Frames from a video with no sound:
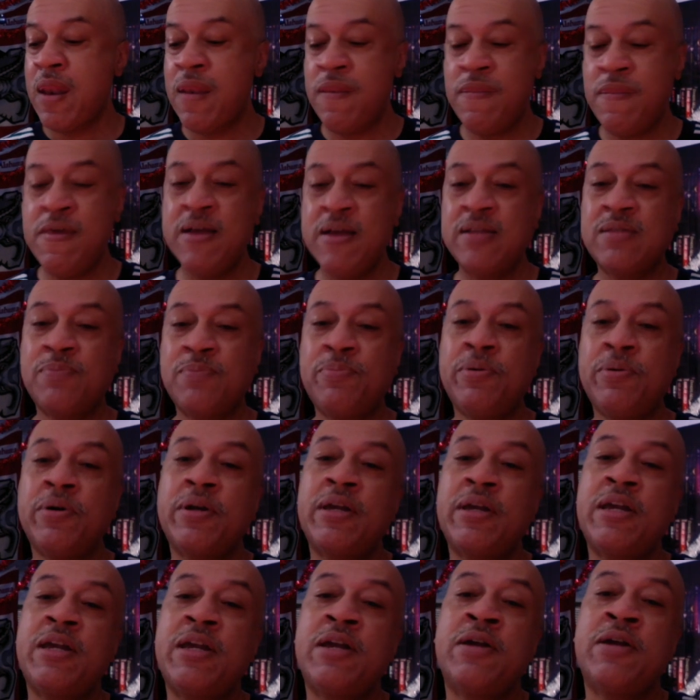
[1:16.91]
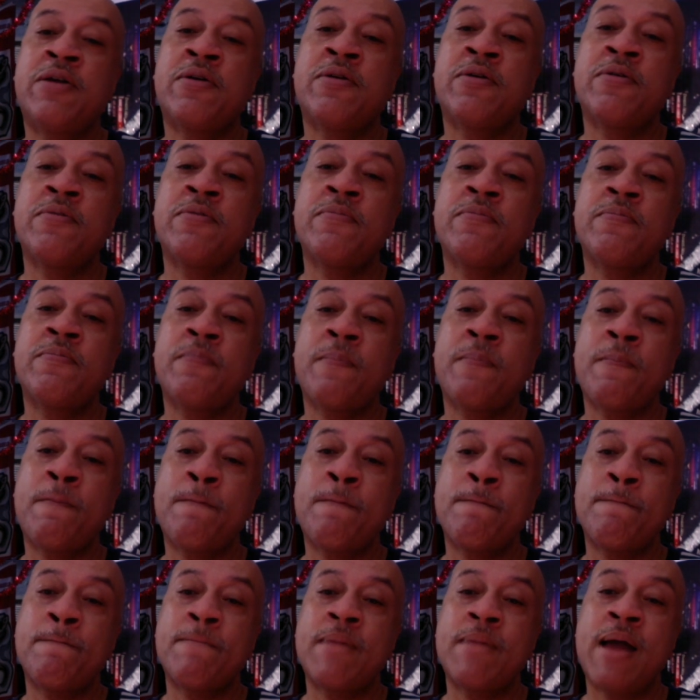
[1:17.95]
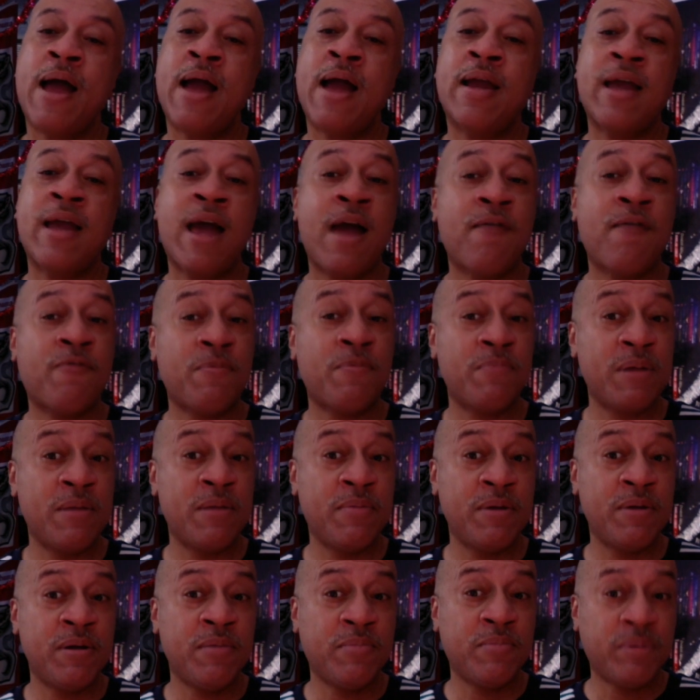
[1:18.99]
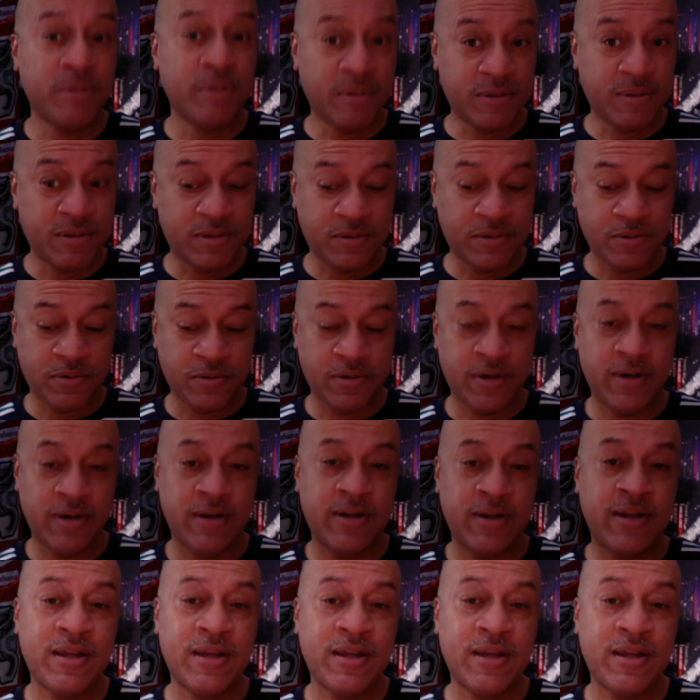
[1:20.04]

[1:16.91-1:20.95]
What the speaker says: This book here I got from Nibian Bookstore.